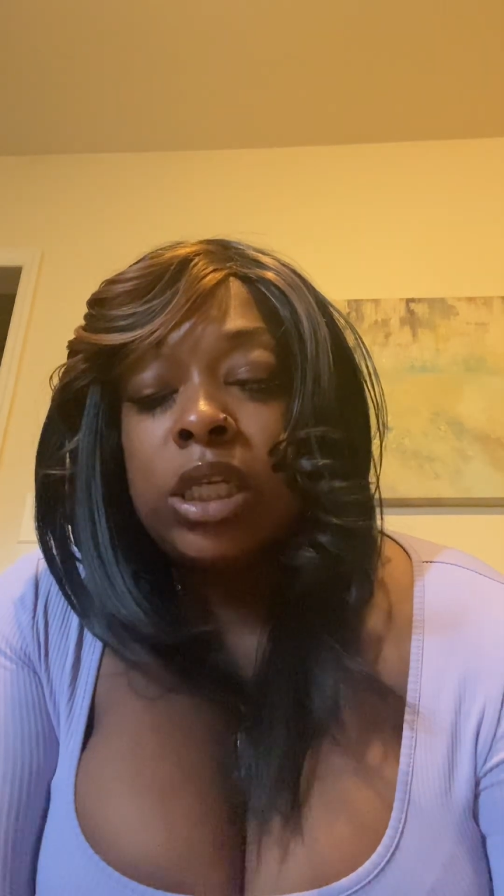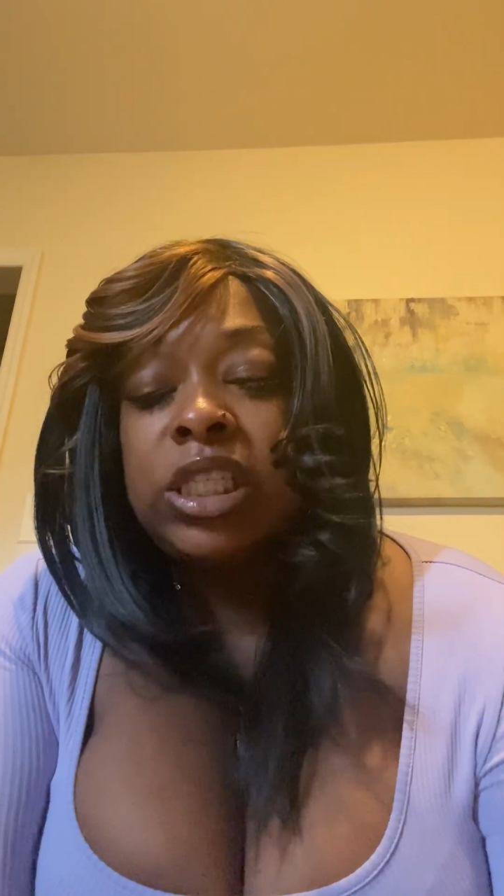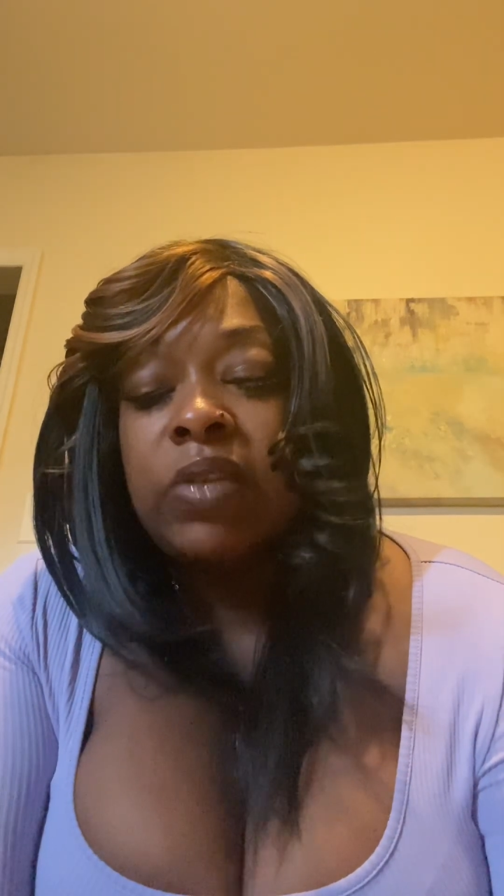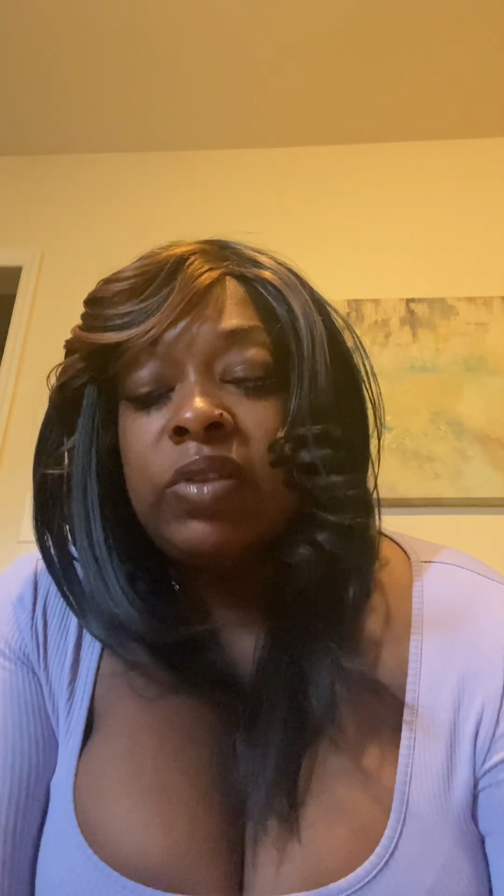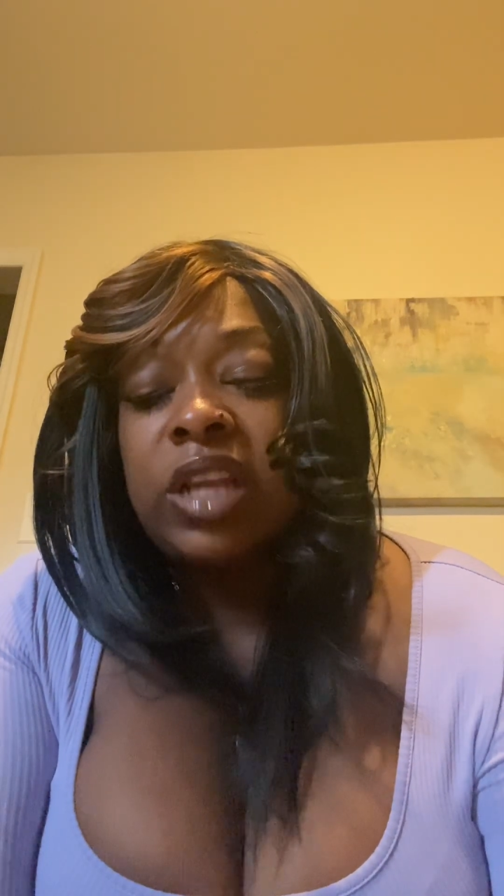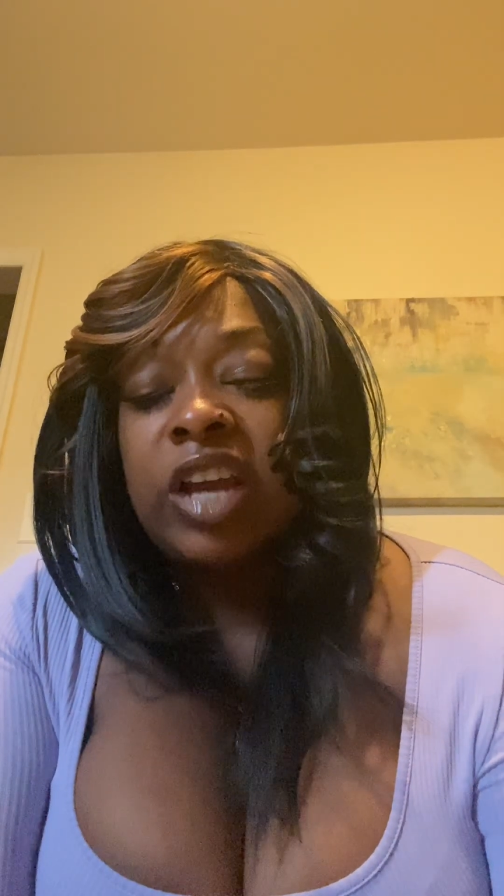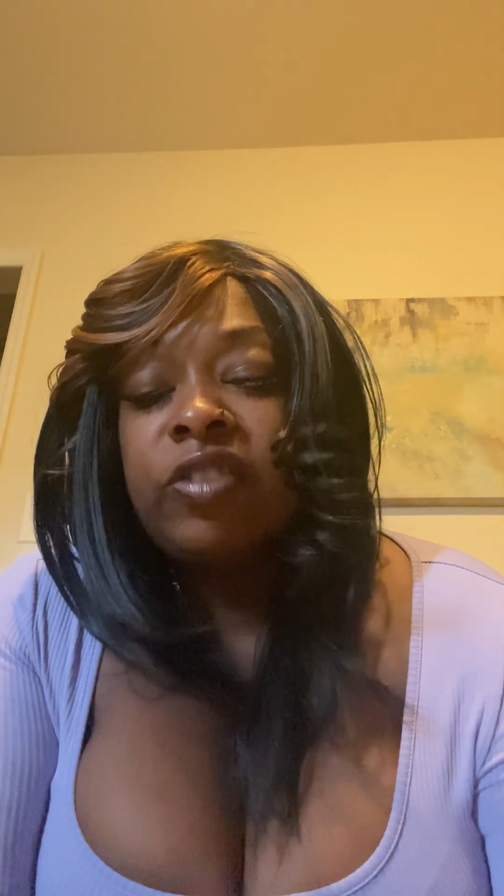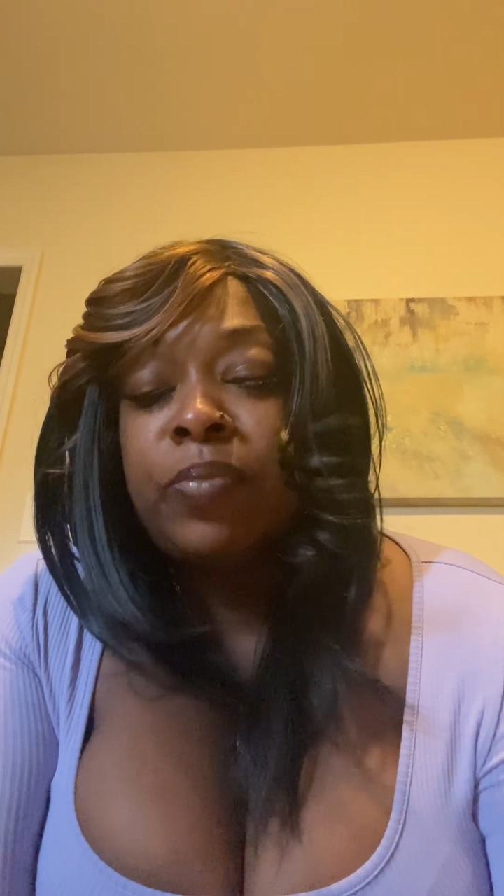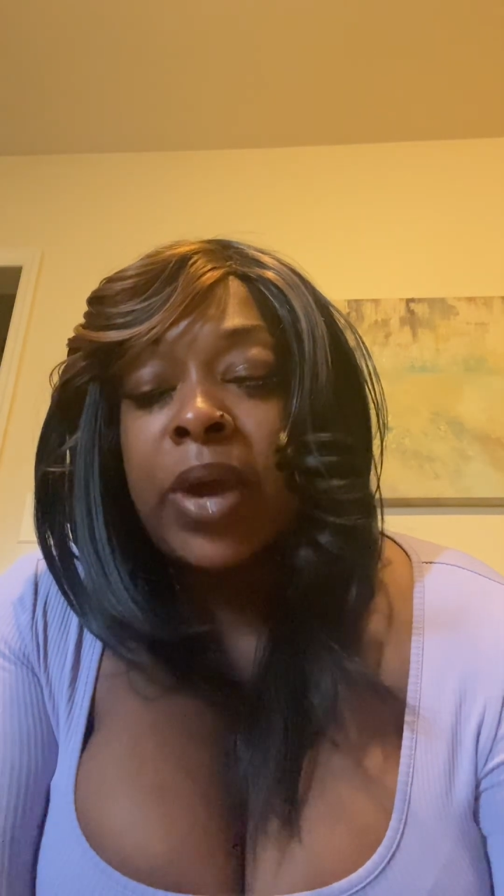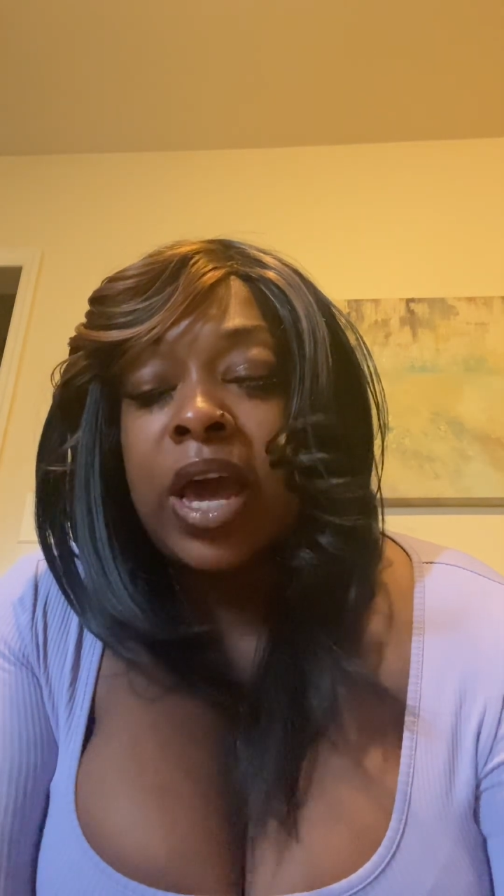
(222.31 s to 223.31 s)
seven
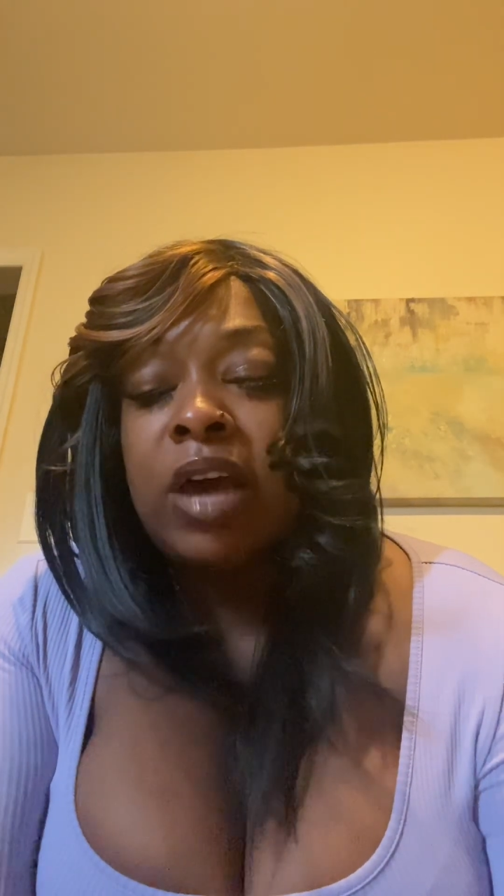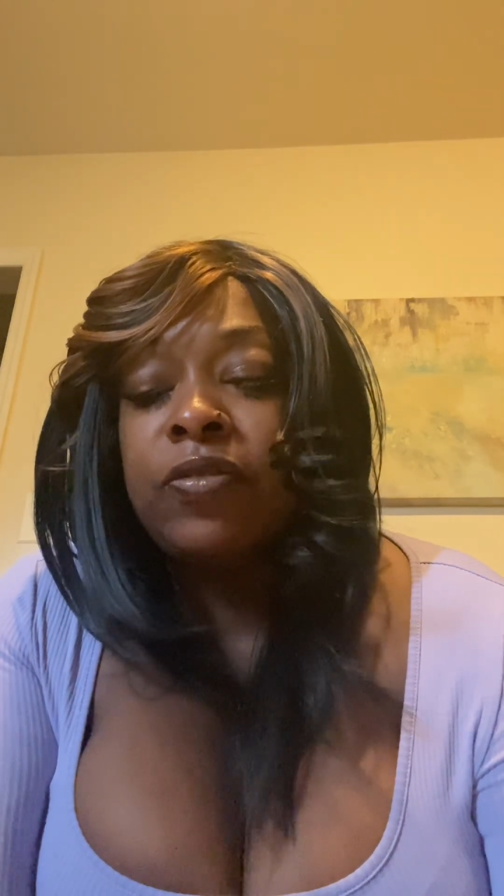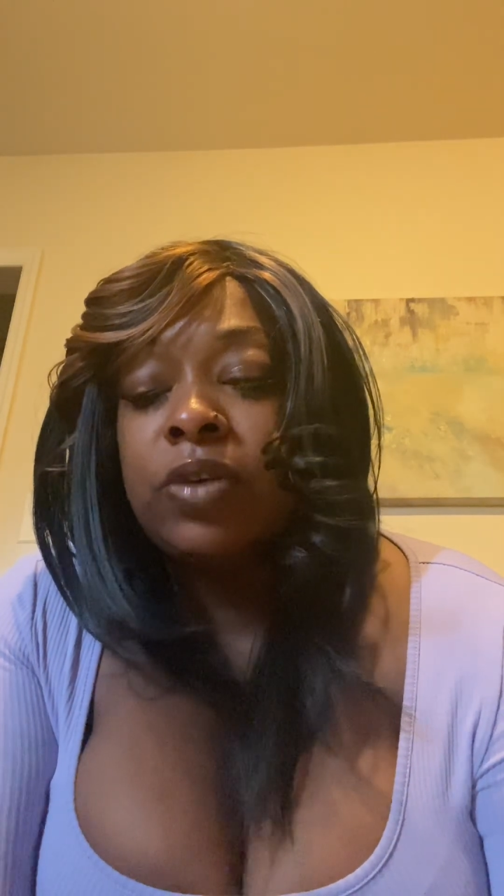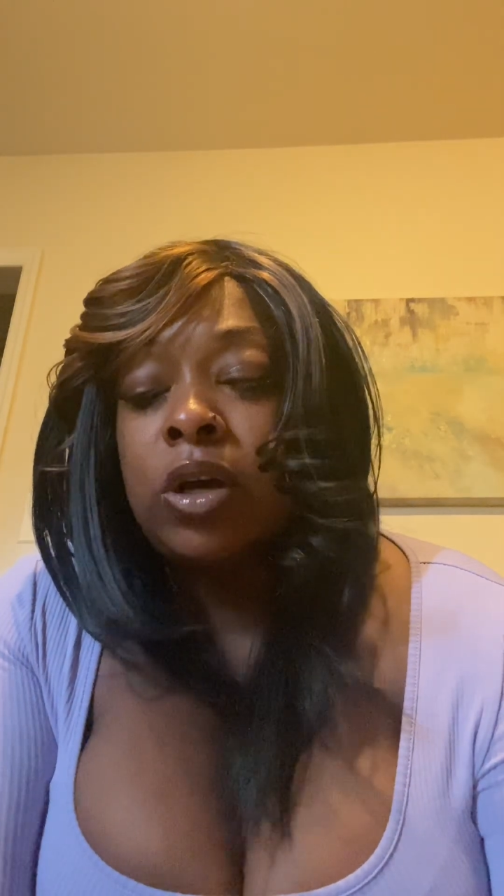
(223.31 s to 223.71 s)
life path.